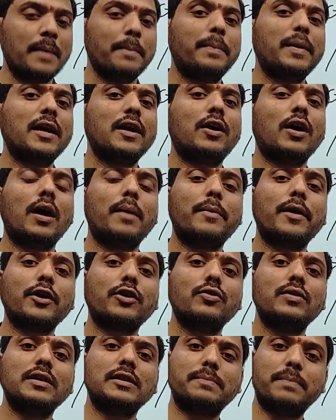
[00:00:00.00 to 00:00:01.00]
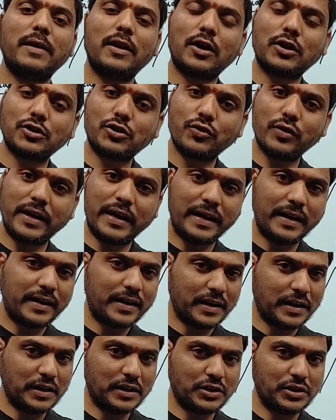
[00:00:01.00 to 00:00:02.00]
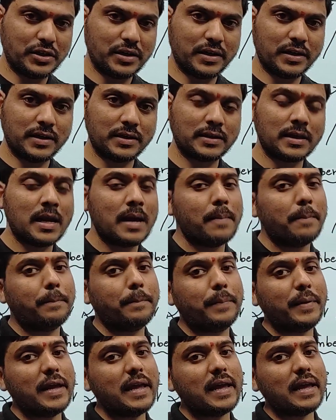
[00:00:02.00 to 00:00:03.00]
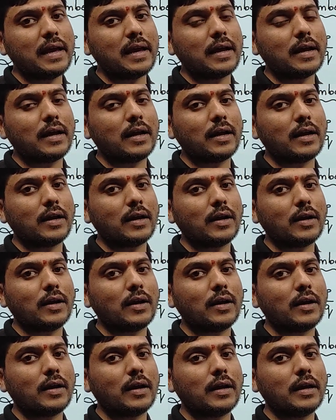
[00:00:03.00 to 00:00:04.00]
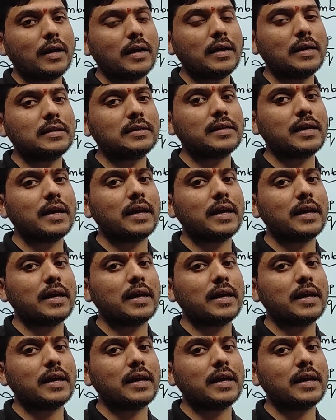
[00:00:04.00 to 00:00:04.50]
P comma q is belongs to integers. P is